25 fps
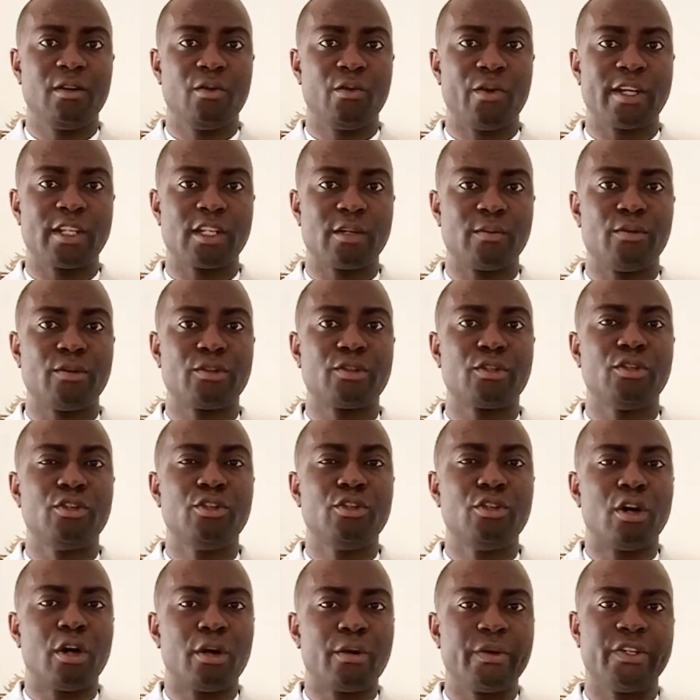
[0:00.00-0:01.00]
we are supposed to
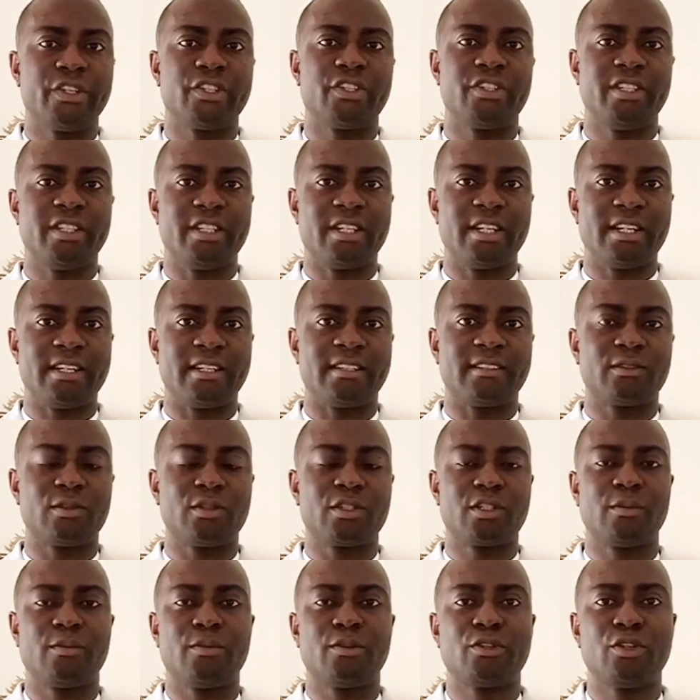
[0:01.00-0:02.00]
nourish the earth. We're
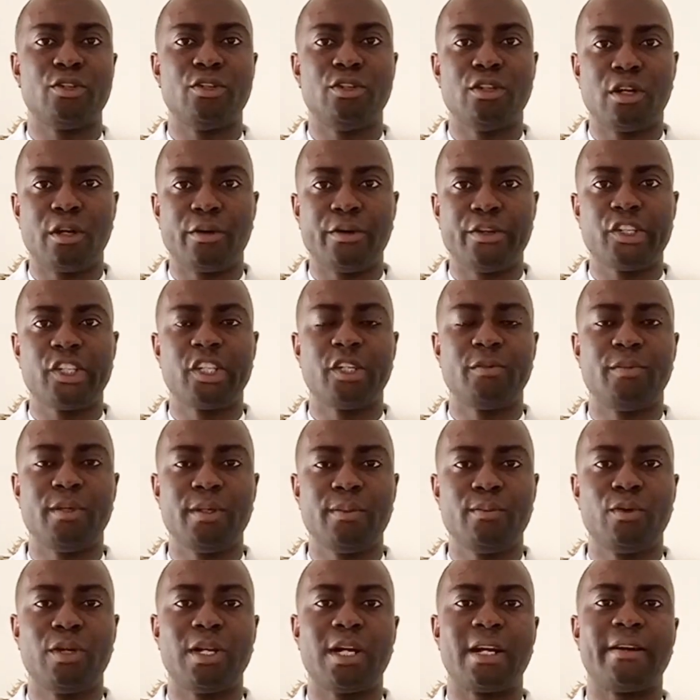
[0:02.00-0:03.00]
supposed to nourish the
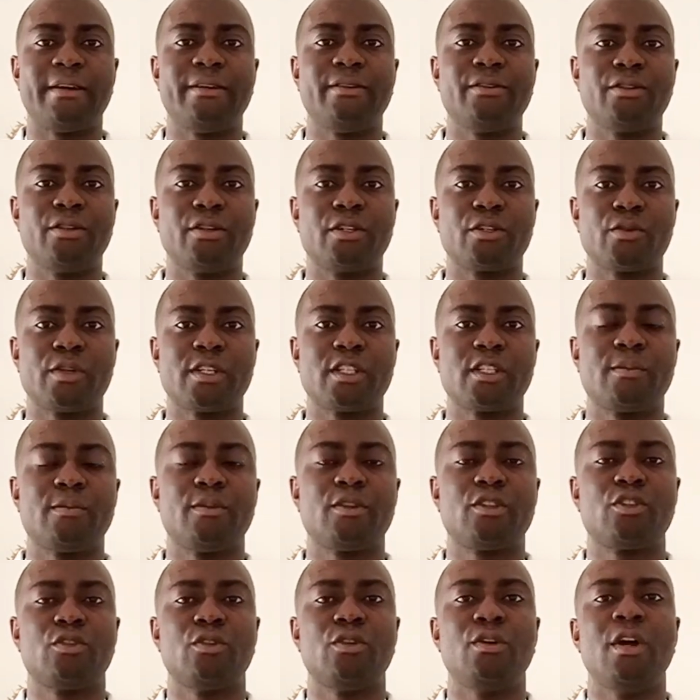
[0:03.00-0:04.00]
people around us. We're
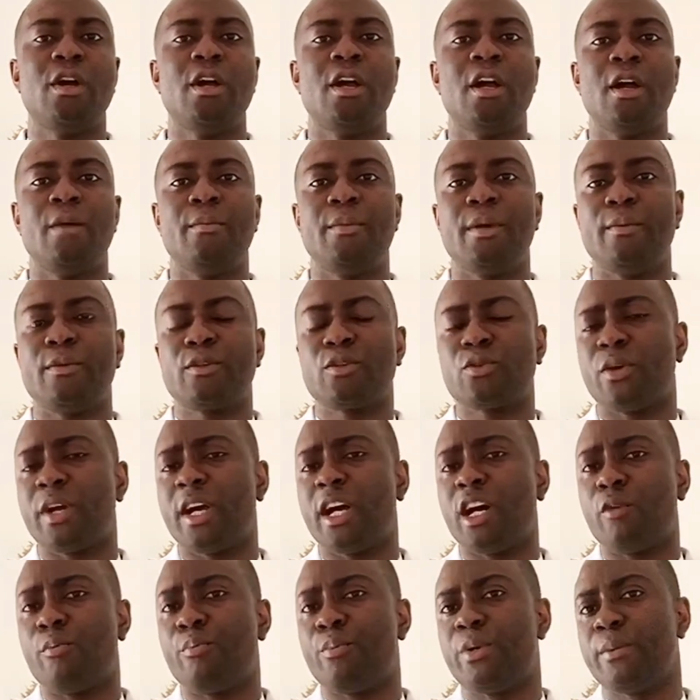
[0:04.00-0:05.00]
supposed to be able to
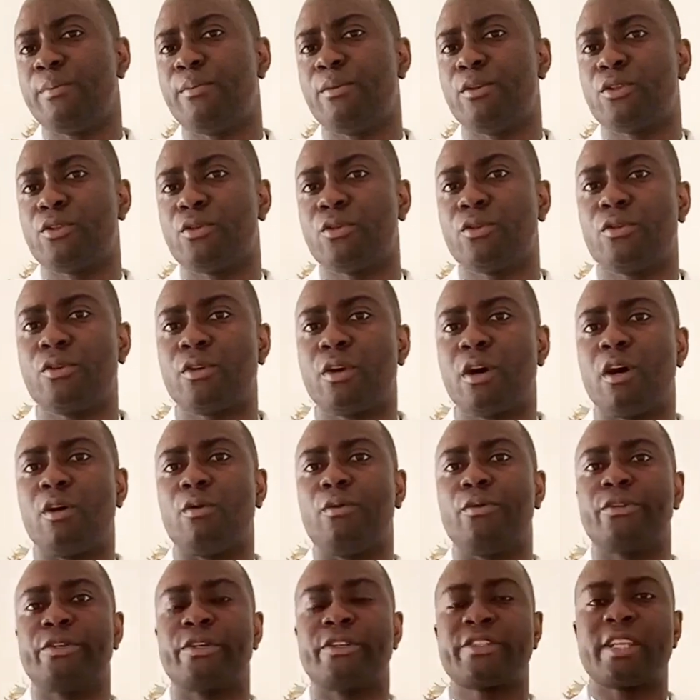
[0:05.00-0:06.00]
help people to grow.
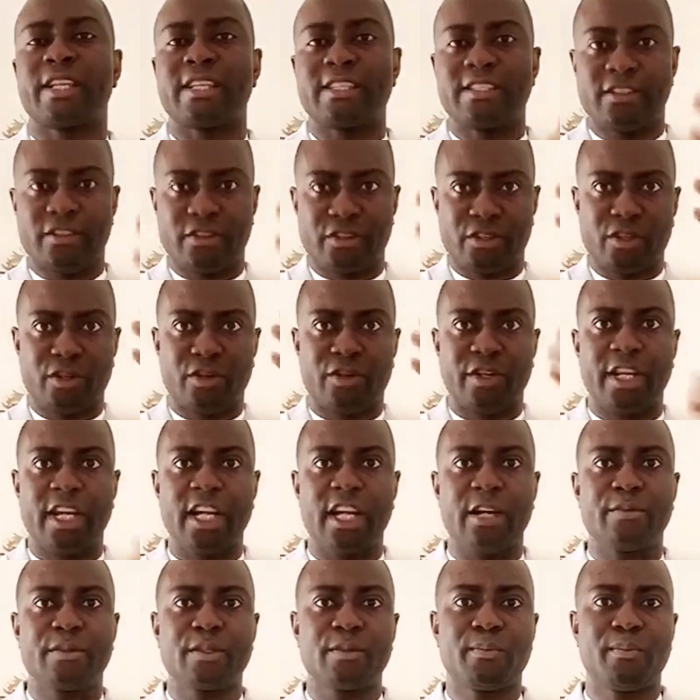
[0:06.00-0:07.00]
Just as the sun
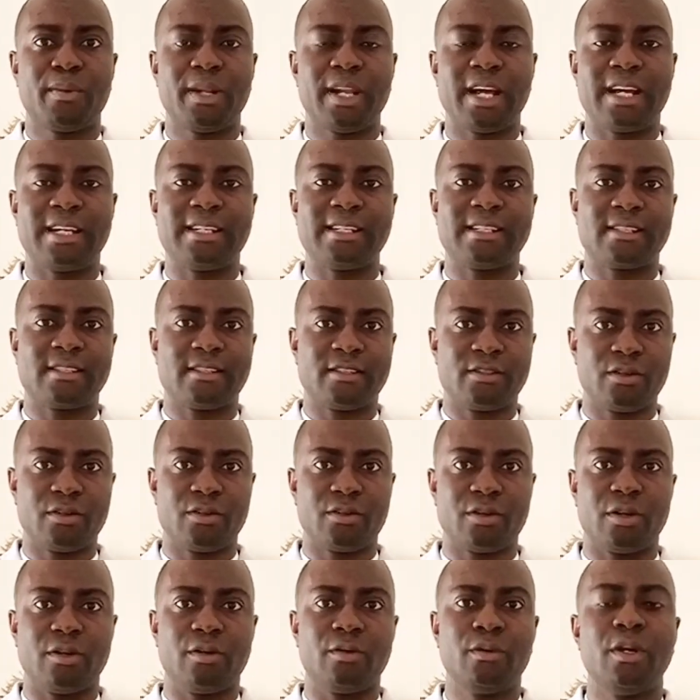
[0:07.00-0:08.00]
helps plants to
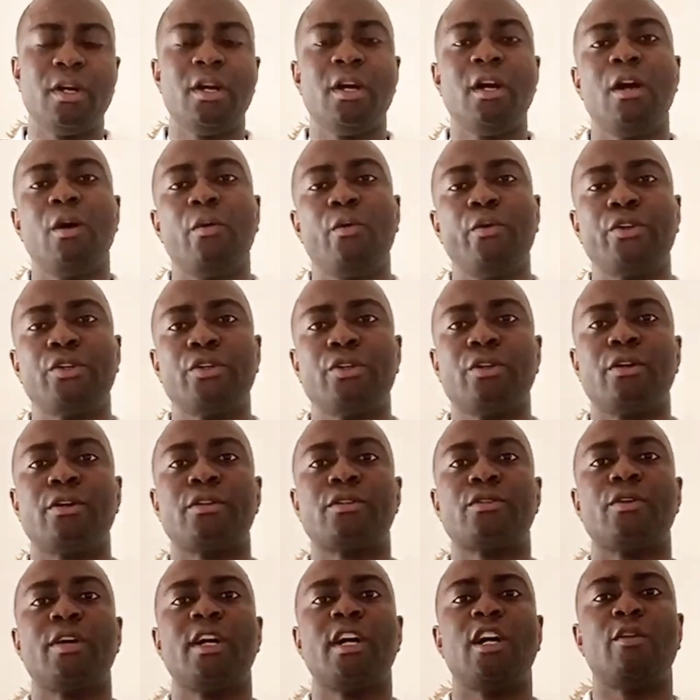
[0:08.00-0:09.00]
grow, we should
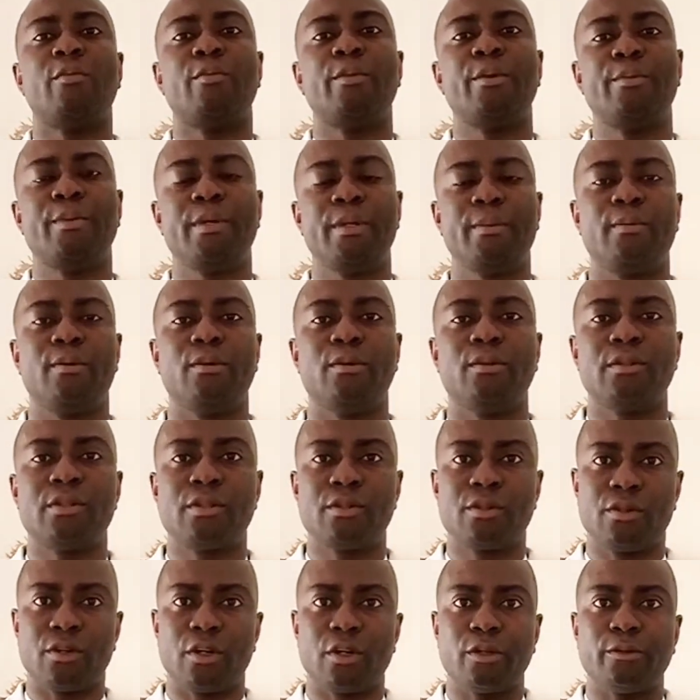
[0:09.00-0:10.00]
also help people to
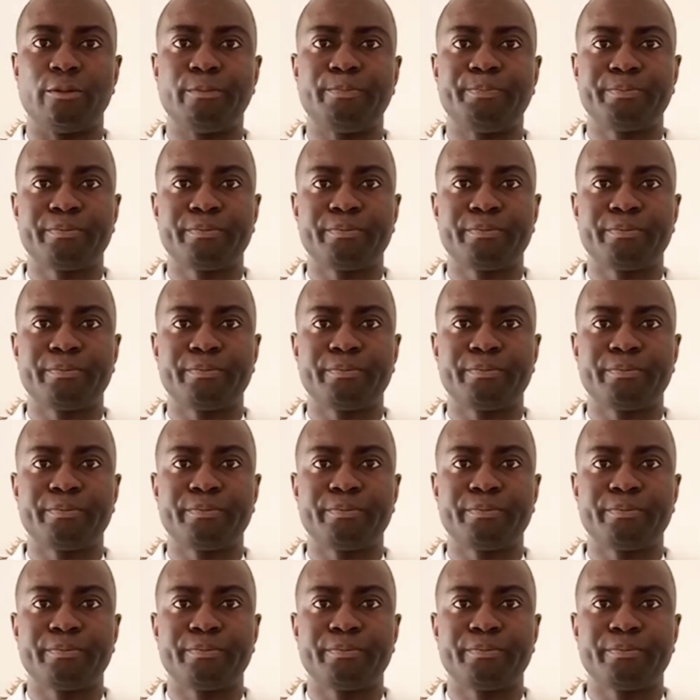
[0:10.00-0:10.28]
grow.